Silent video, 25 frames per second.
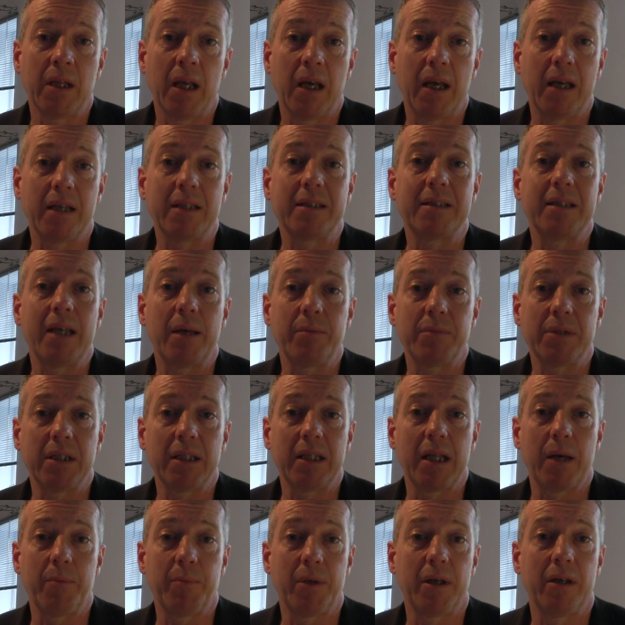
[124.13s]

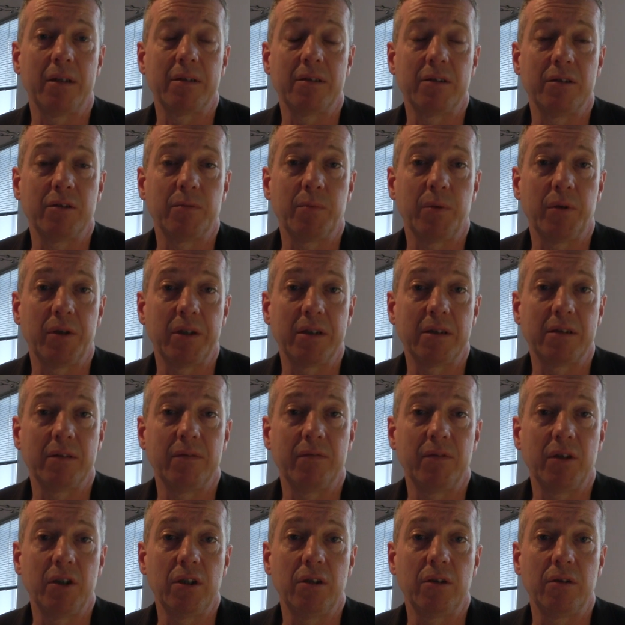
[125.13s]
accepting that person's point of
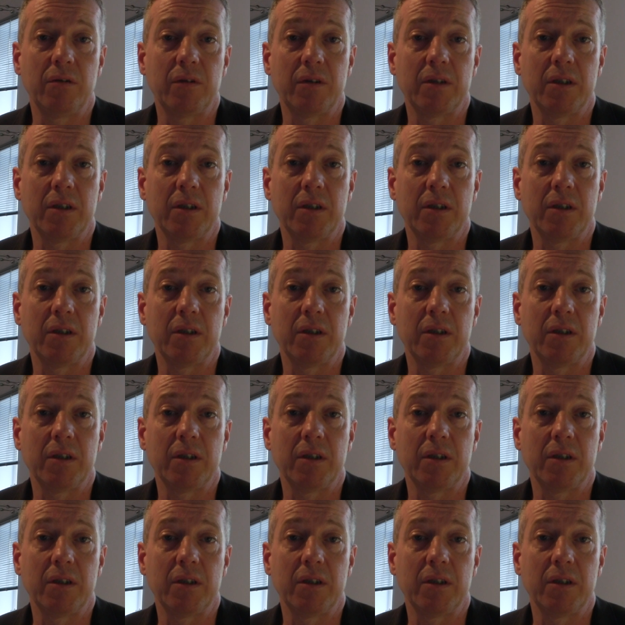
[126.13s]
view.